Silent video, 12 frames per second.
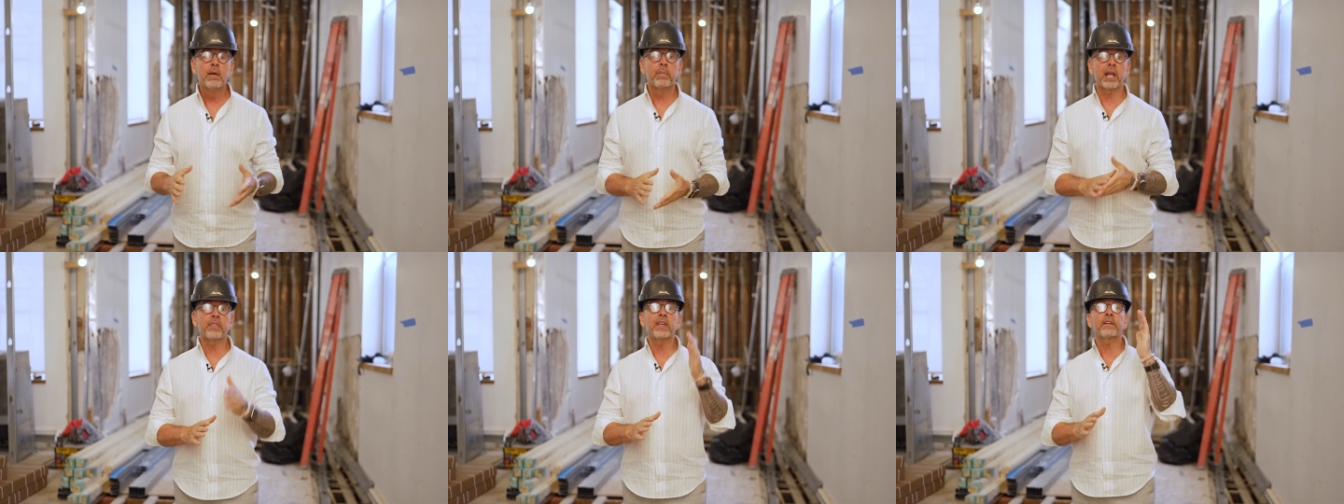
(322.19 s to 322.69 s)

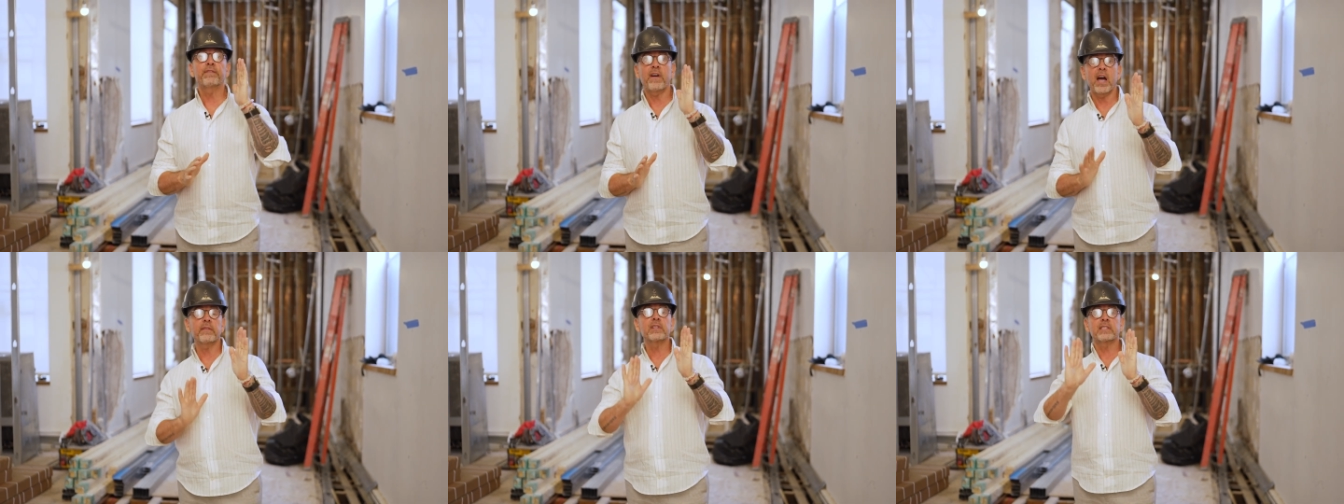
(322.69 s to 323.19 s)
But I think
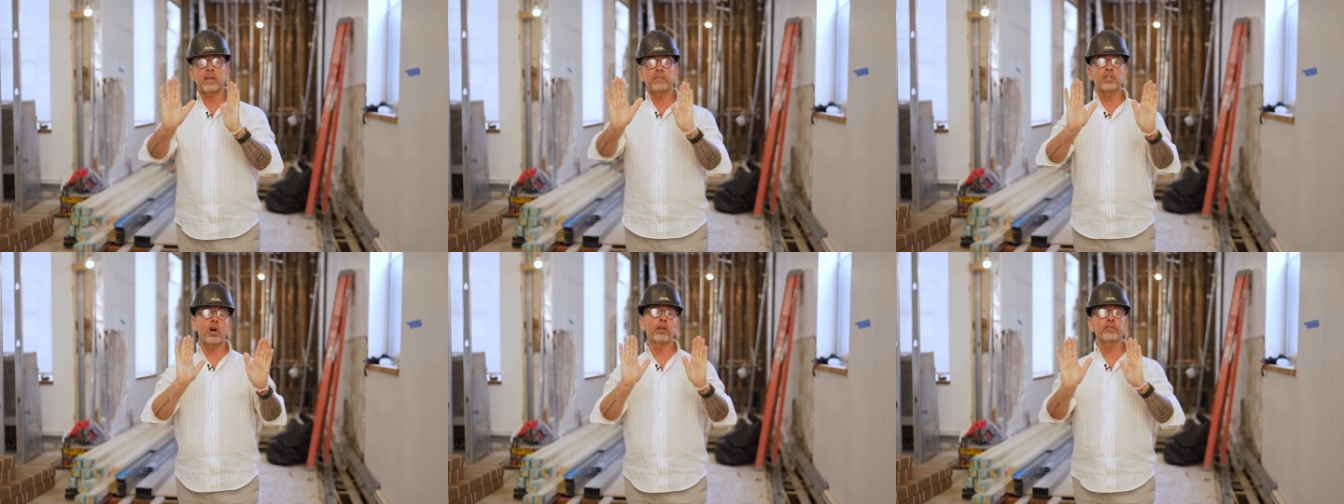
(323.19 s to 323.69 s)
five to
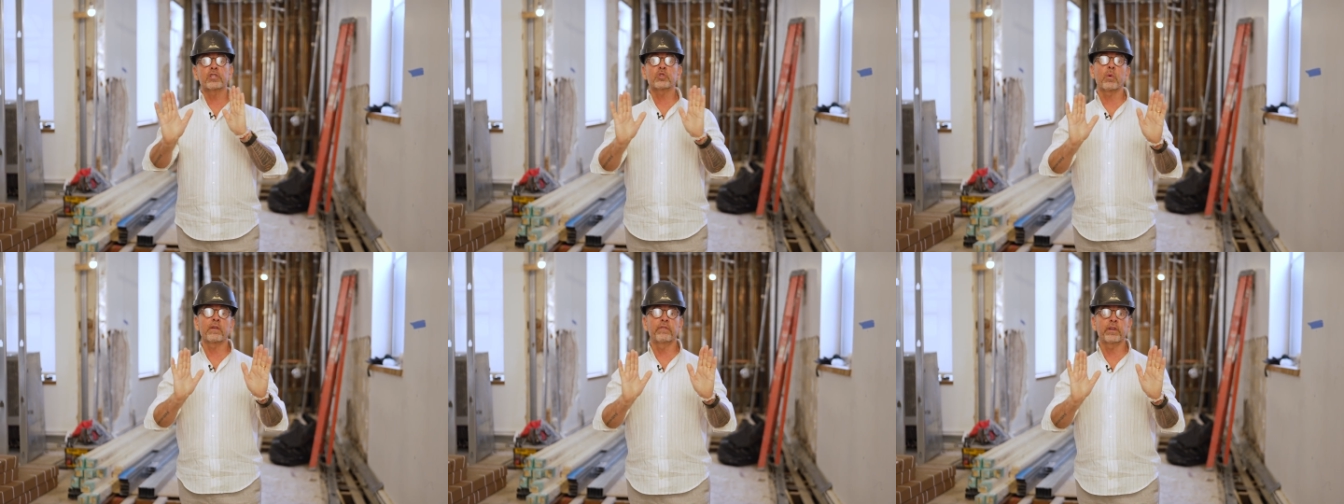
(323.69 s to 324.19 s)
$7 a
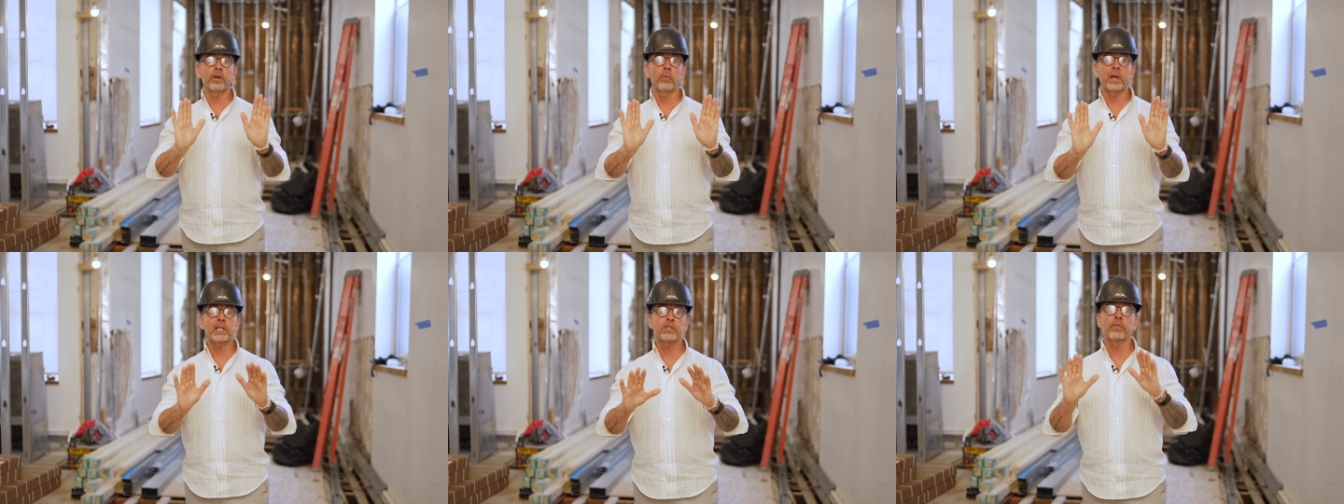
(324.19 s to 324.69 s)
square foot
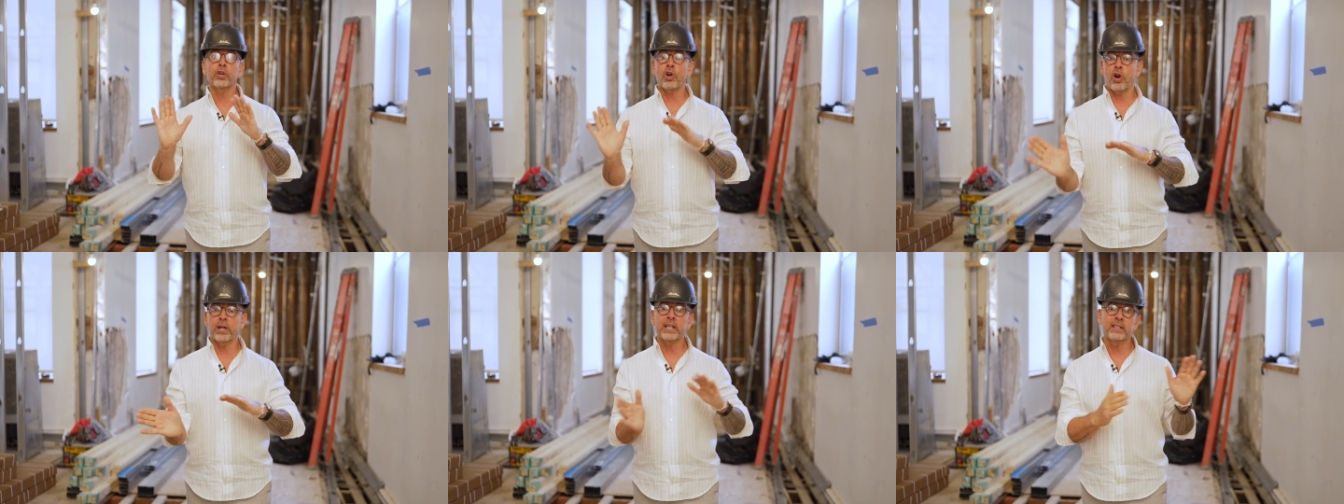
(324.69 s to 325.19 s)
arranged for
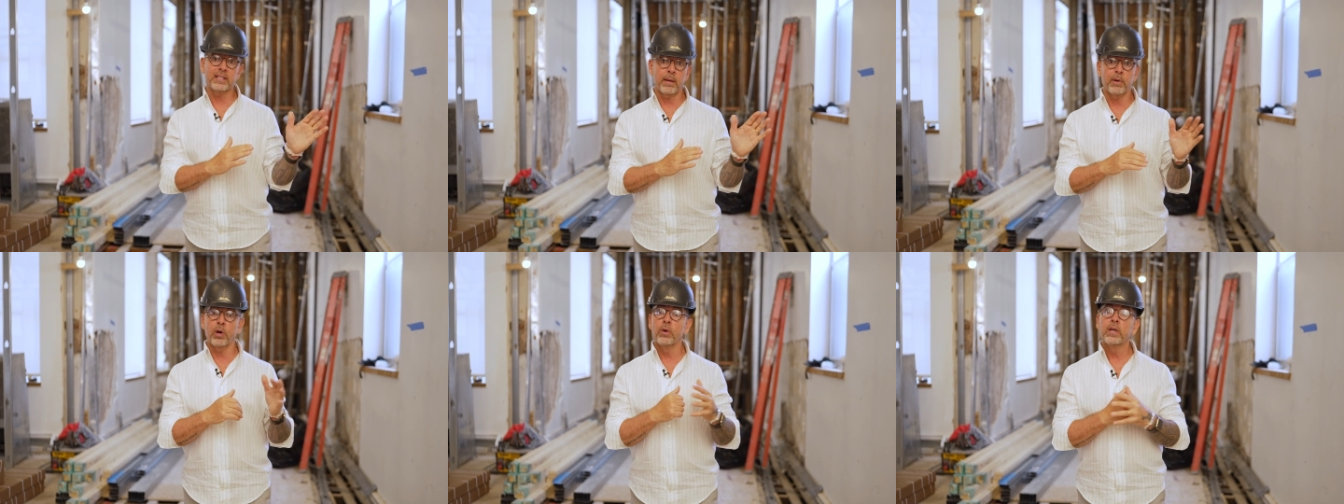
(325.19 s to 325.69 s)
carting and
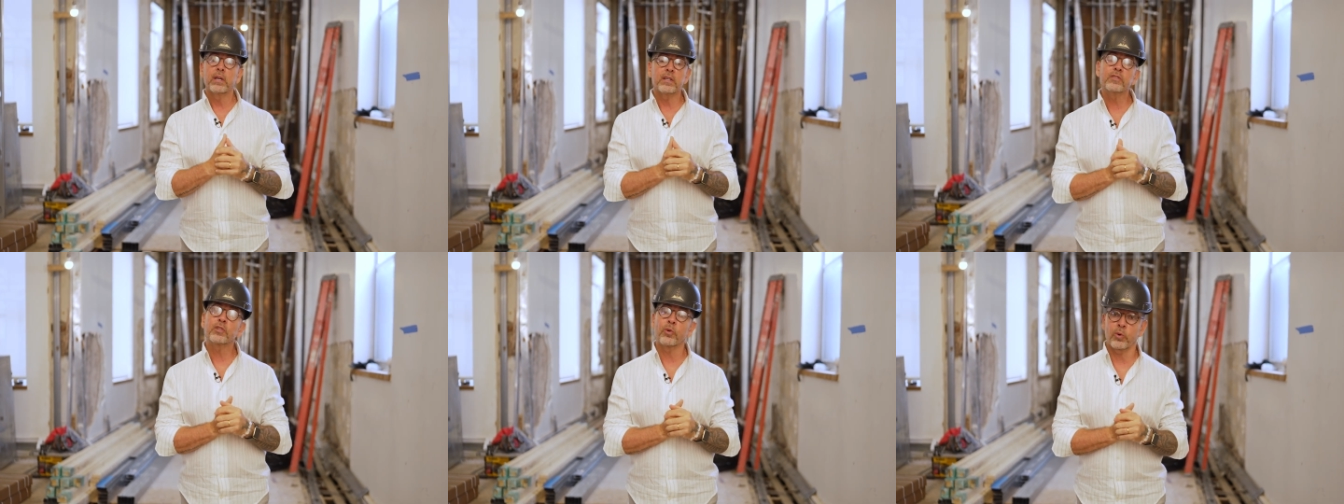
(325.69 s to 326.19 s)
demo
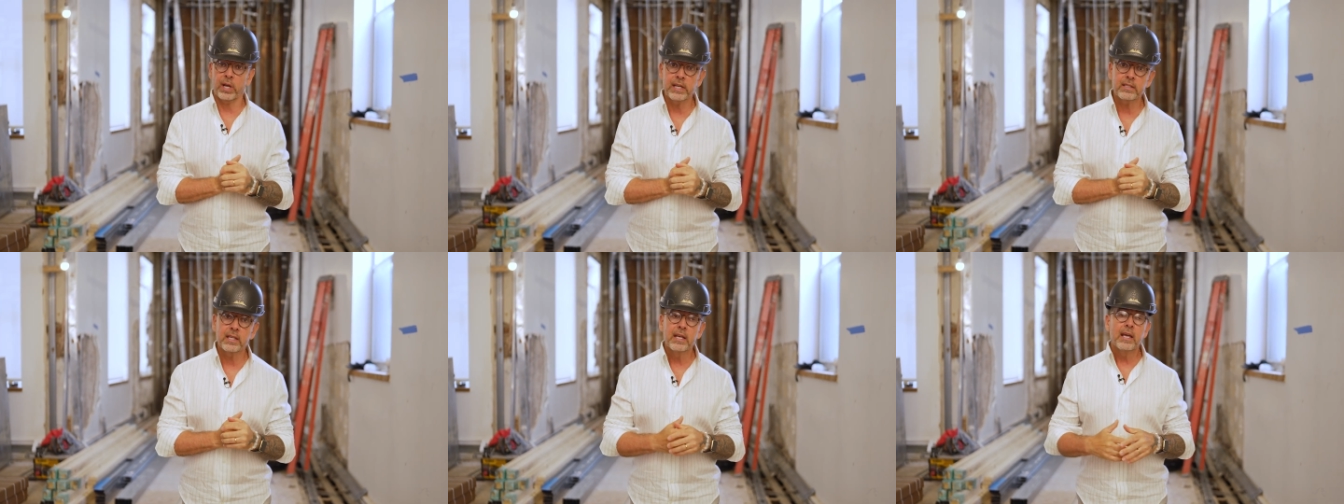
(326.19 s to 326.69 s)
is
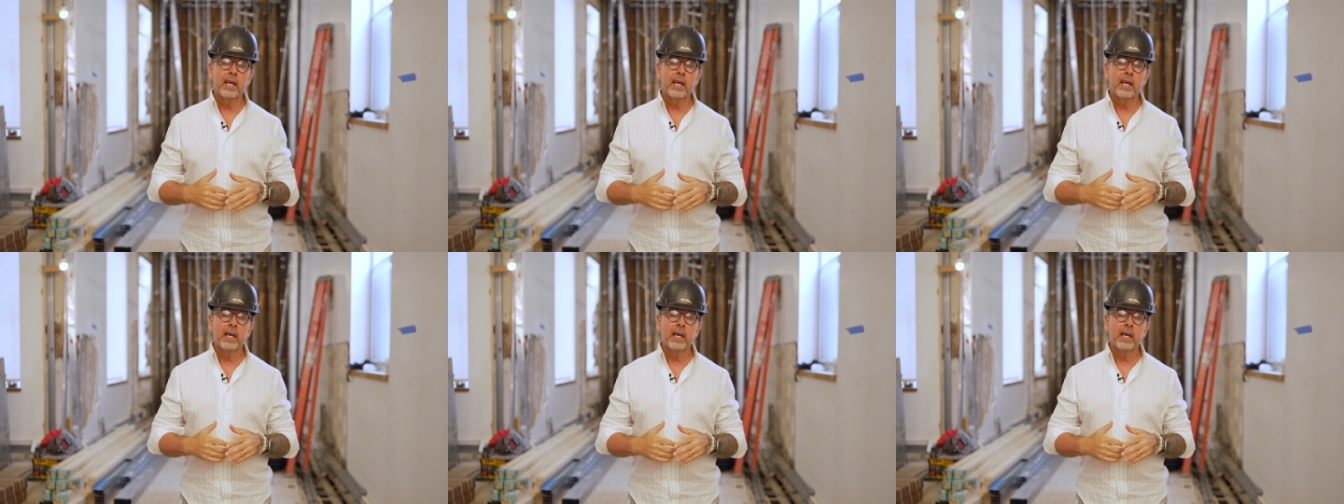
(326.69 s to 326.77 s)
great.